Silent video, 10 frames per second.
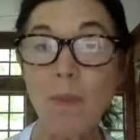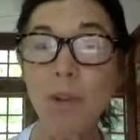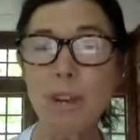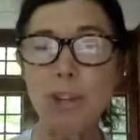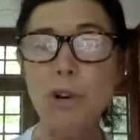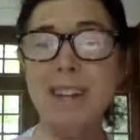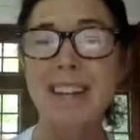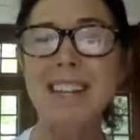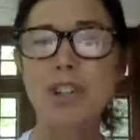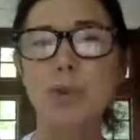We do it
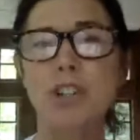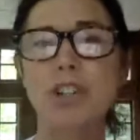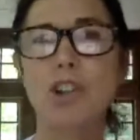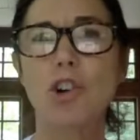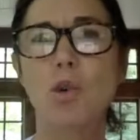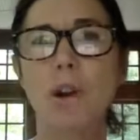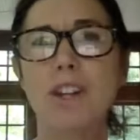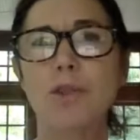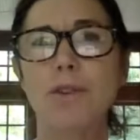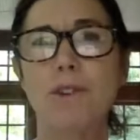in Intuition Circle. We're
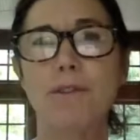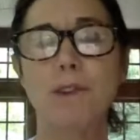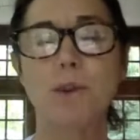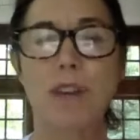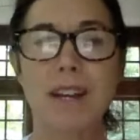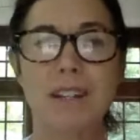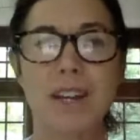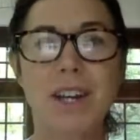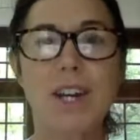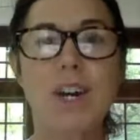going to do it for a few things.
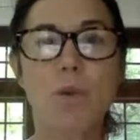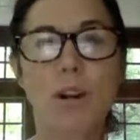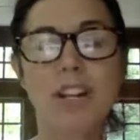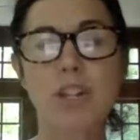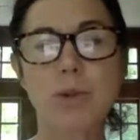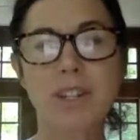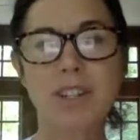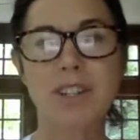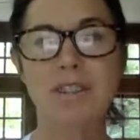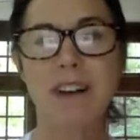We're going to do it
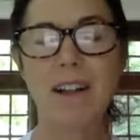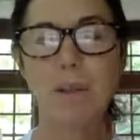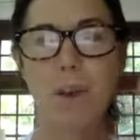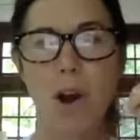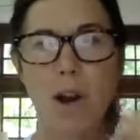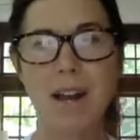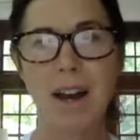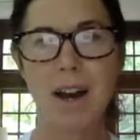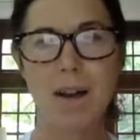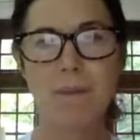to develop our
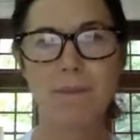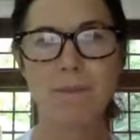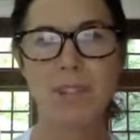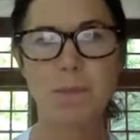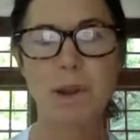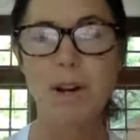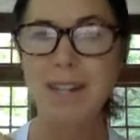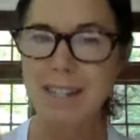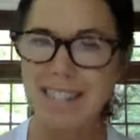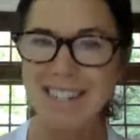
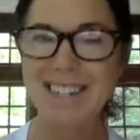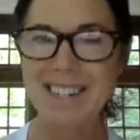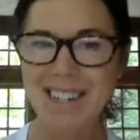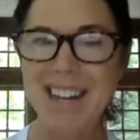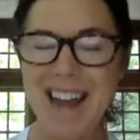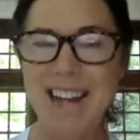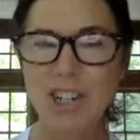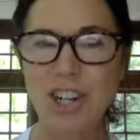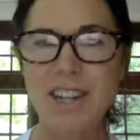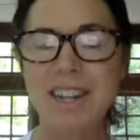spirit
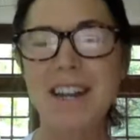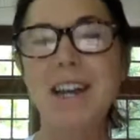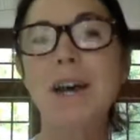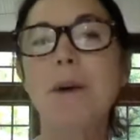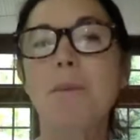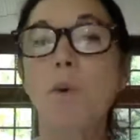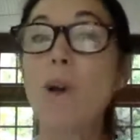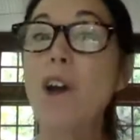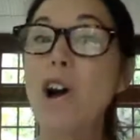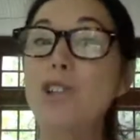connection, but
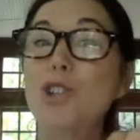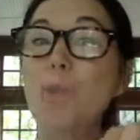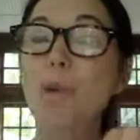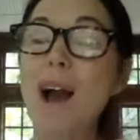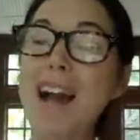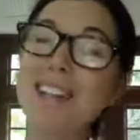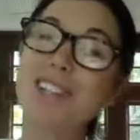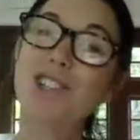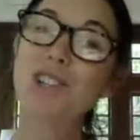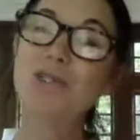we also
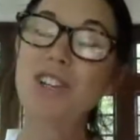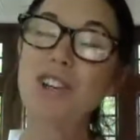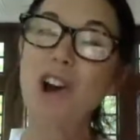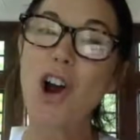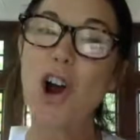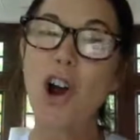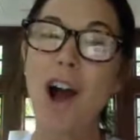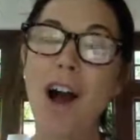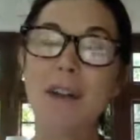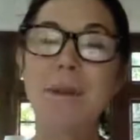practice using our
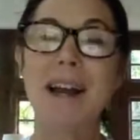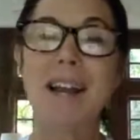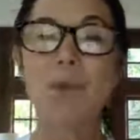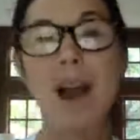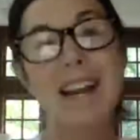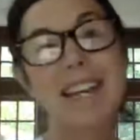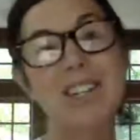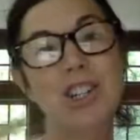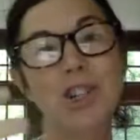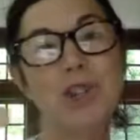automatic
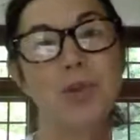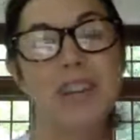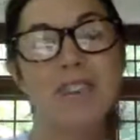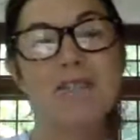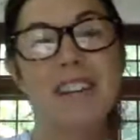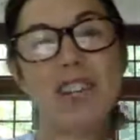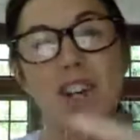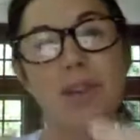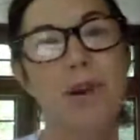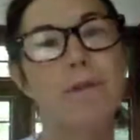writing to give each
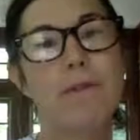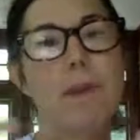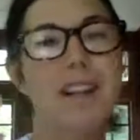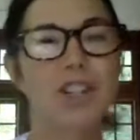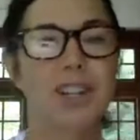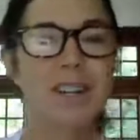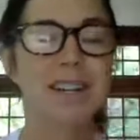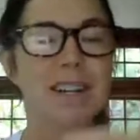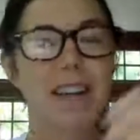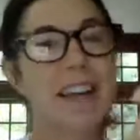other information.
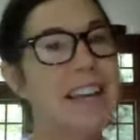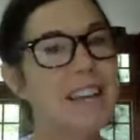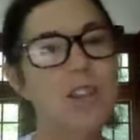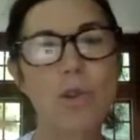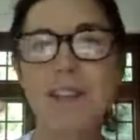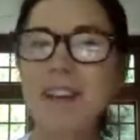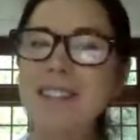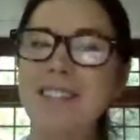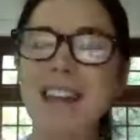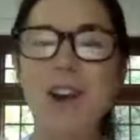And again, don't let
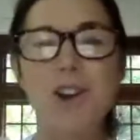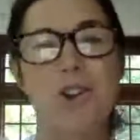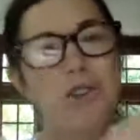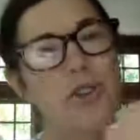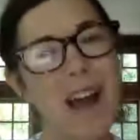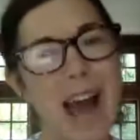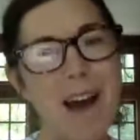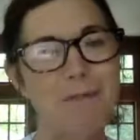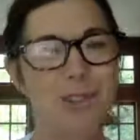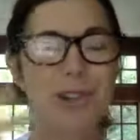that scare you. You don't
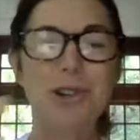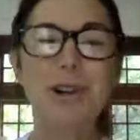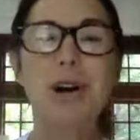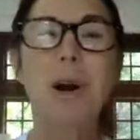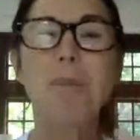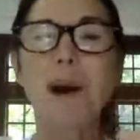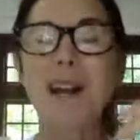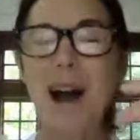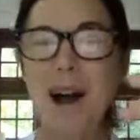have to, but